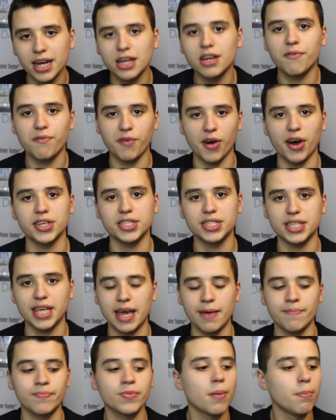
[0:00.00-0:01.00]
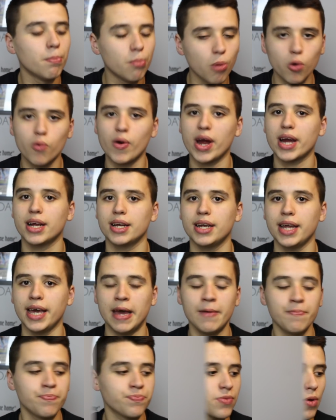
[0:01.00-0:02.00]
in the first team more
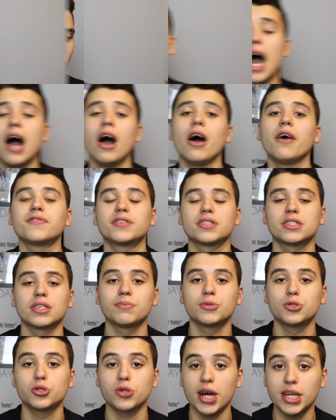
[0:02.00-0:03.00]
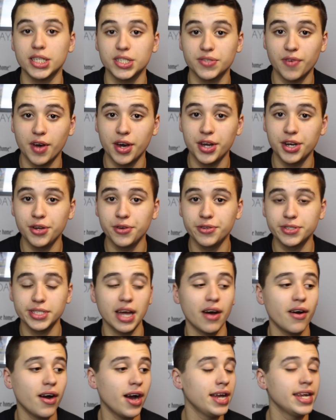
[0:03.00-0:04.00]
regularly. Now to some transfer news.
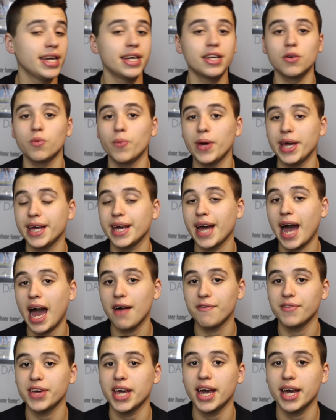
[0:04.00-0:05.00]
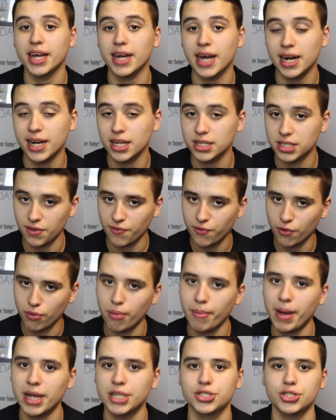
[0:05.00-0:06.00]
Now, earlier in the week, Javier Hernandez, the former
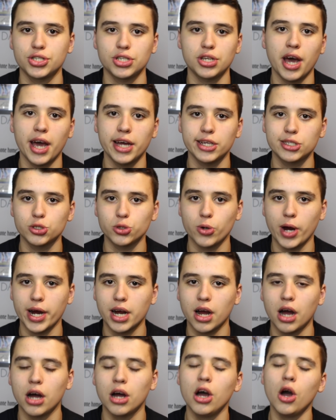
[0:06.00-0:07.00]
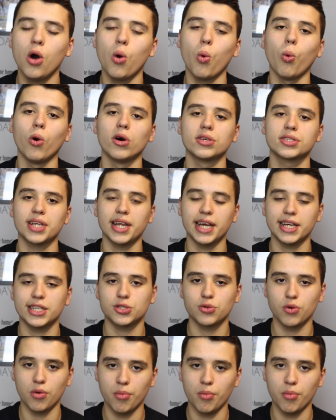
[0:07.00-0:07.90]
Manchester United striker, was linked to